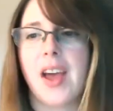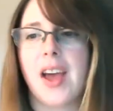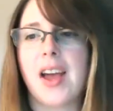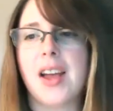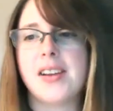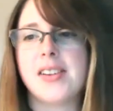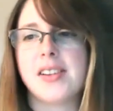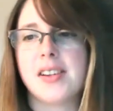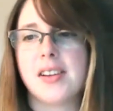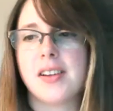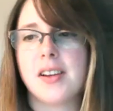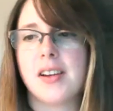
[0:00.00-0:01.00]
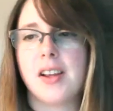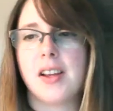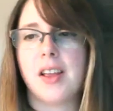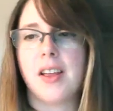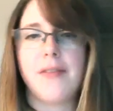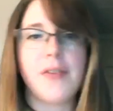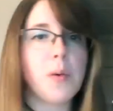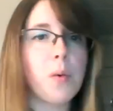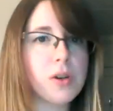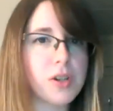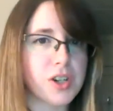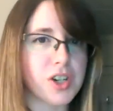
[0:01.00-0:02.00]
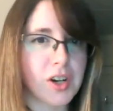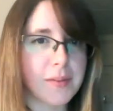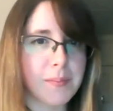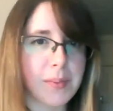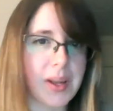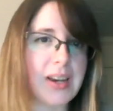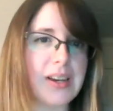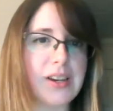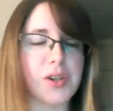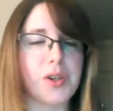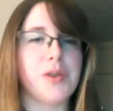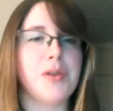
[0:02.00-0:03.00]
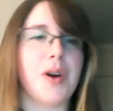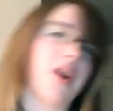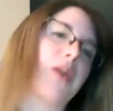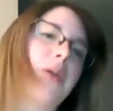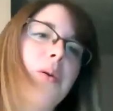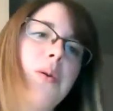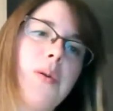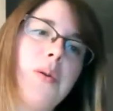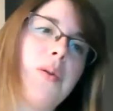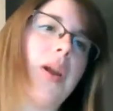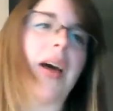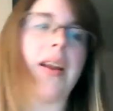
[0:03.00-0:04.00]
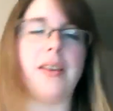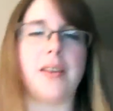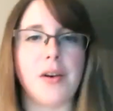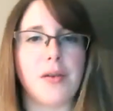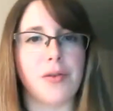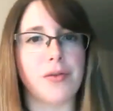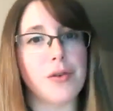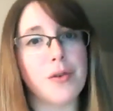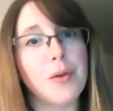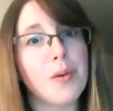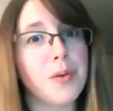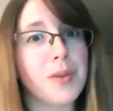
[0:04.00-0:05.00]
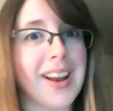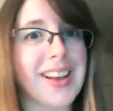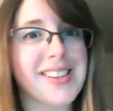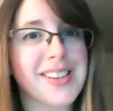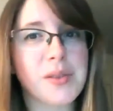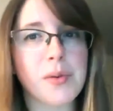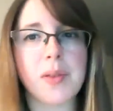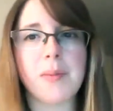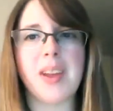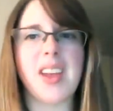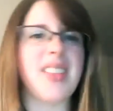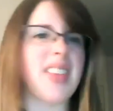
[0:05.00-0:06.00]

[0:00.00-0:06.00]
And if you want to jump into a call and go through all the lessons with me,